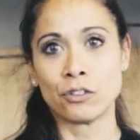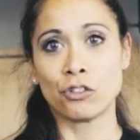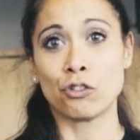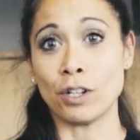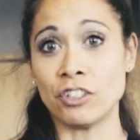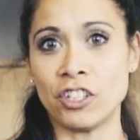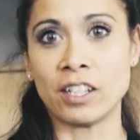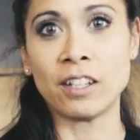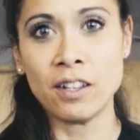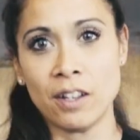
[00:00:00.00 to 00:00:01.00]

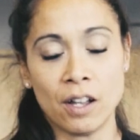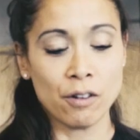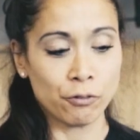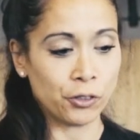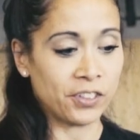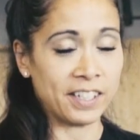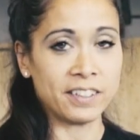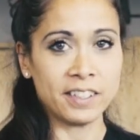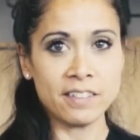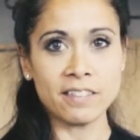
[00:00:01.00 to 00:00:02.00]
stretching for
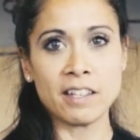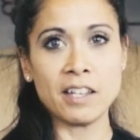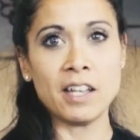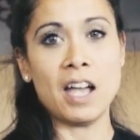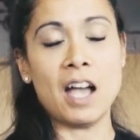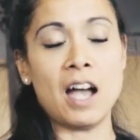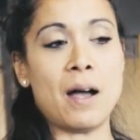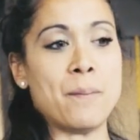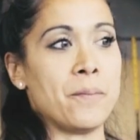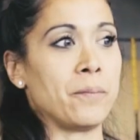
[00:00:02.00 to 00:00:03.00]
tendons,
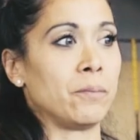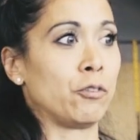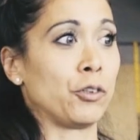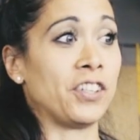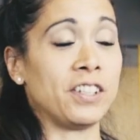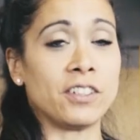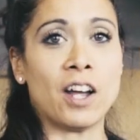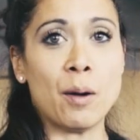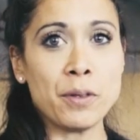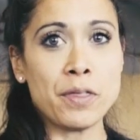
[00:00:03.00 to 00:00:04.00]
for
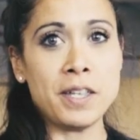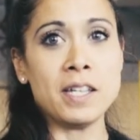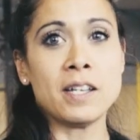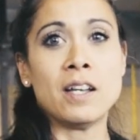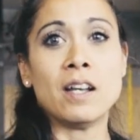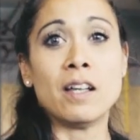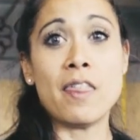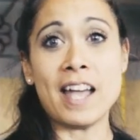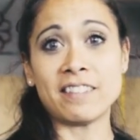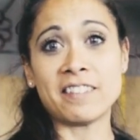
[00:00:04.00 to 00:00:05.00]
tendinopathy.
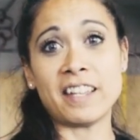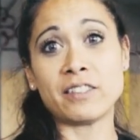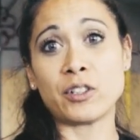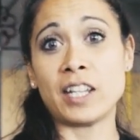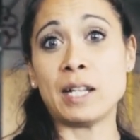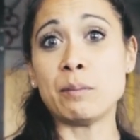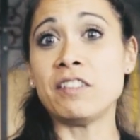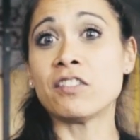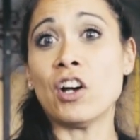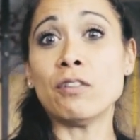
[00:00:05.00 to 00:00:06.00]
That said, there can
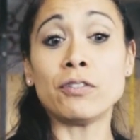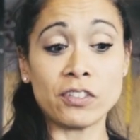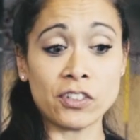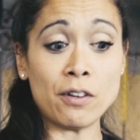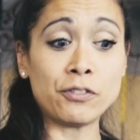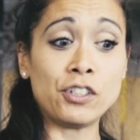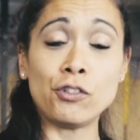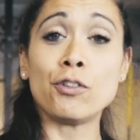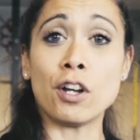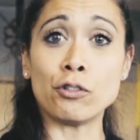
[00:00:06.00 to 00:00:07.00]
be a soft
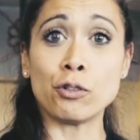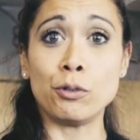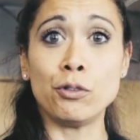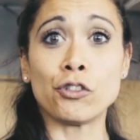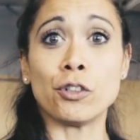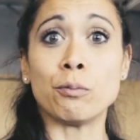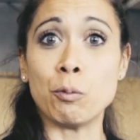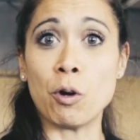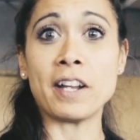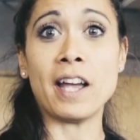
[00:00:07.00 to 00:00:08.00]
tissue contribution.
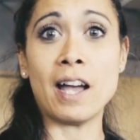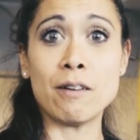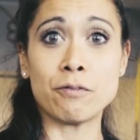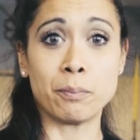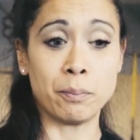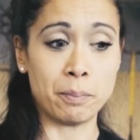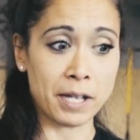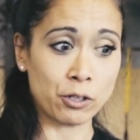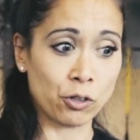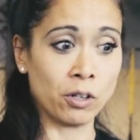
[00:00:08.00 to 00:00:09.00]
We want to have
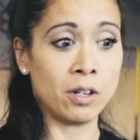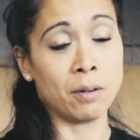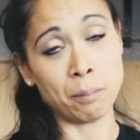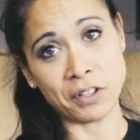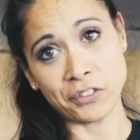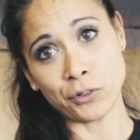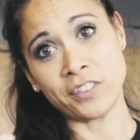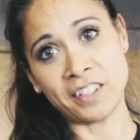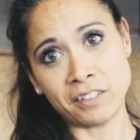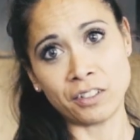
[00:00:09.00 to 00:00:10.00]
better muscle
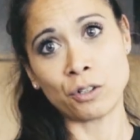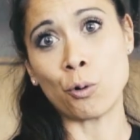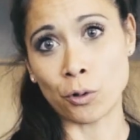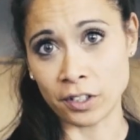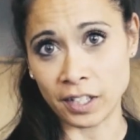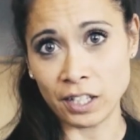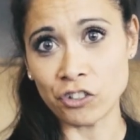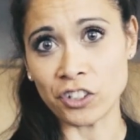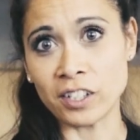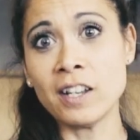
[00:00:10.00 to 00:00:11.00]
tendon
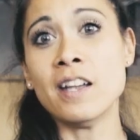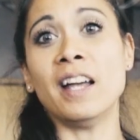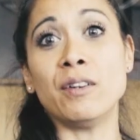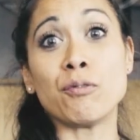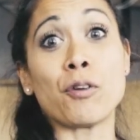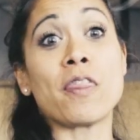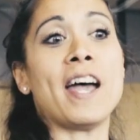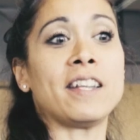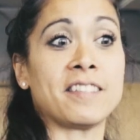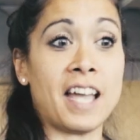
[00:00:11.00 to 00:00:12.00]
coordination. And for
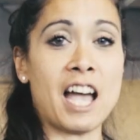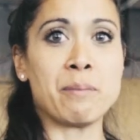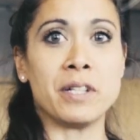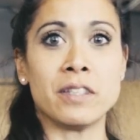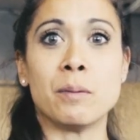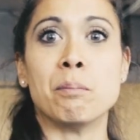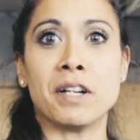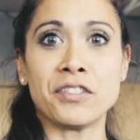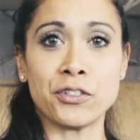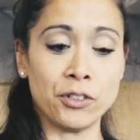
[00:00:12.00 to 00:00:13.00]
that to happen, the
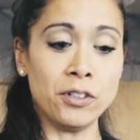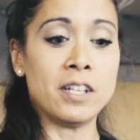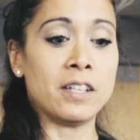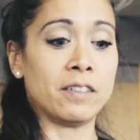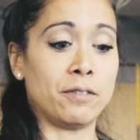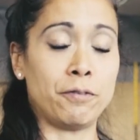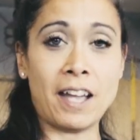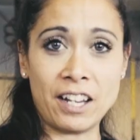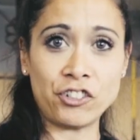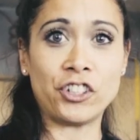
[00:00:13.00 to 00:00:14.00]
muscle, the
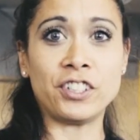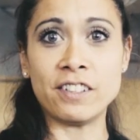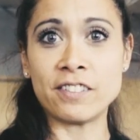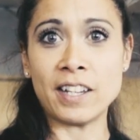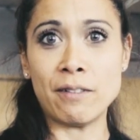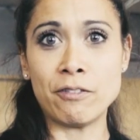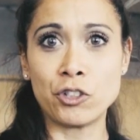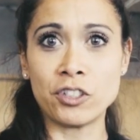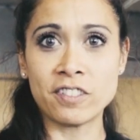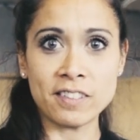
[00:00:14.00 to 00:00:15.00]
fascia needs to have the
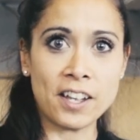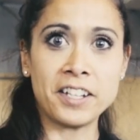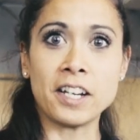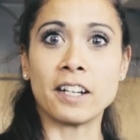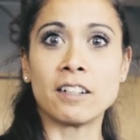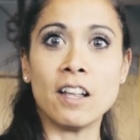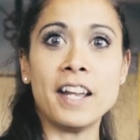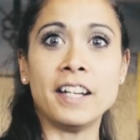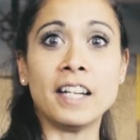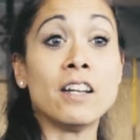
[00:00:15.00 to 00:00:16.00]
good sliding and
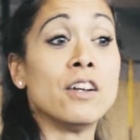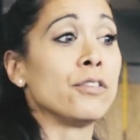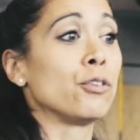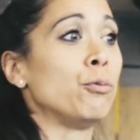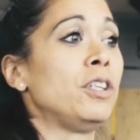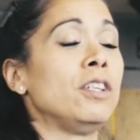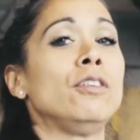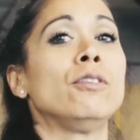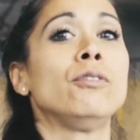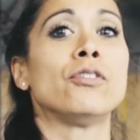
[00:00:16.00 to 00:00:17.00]
gliding. So we
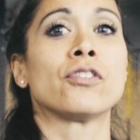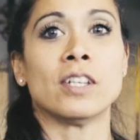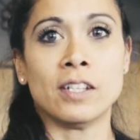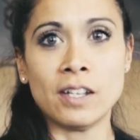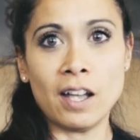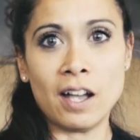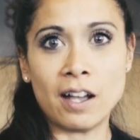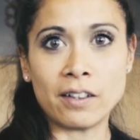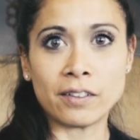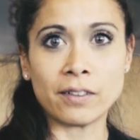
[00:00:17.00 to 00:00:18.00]
can use
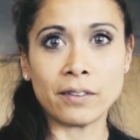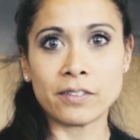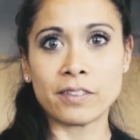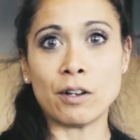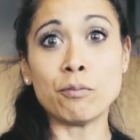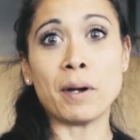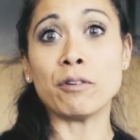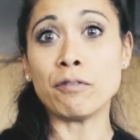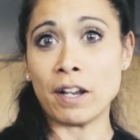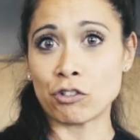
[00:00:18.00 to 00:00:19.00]

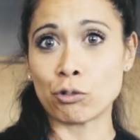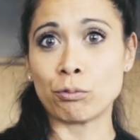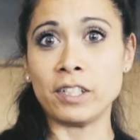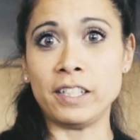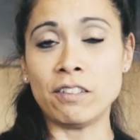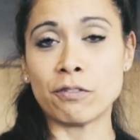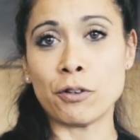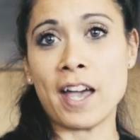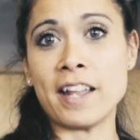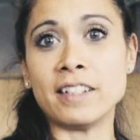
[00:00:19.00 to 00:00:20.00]
self-myofascial release
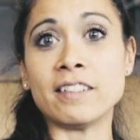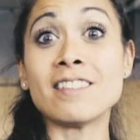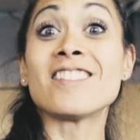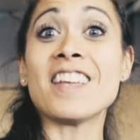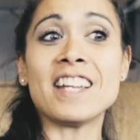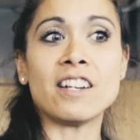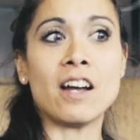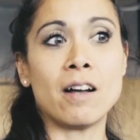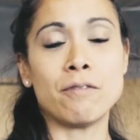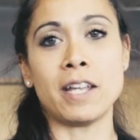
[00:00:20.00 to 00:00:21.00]
for that instead
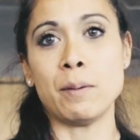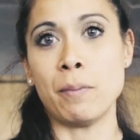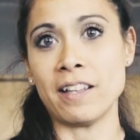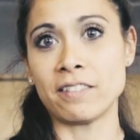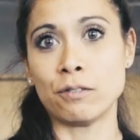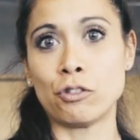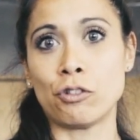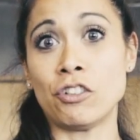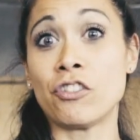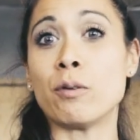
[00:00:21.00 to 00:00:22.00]
of a passive
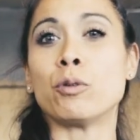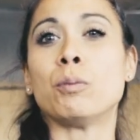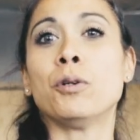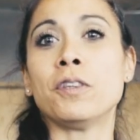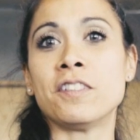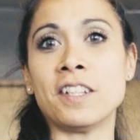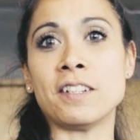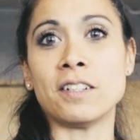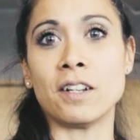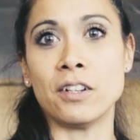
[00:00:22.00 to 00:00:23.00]
stretch that would put the
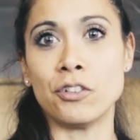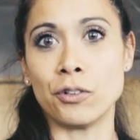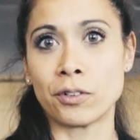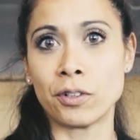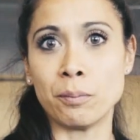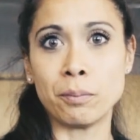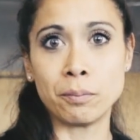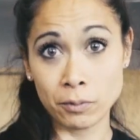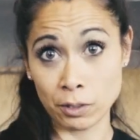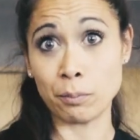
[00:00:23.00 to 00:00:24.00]
tendon under
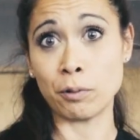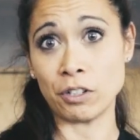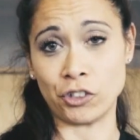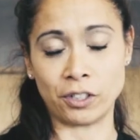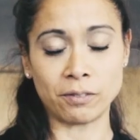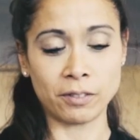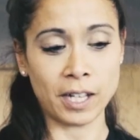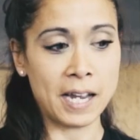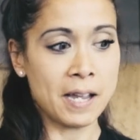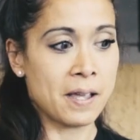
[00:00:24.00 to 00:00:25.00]
compression,
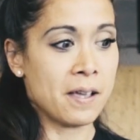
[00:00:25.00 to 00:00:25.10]
okay?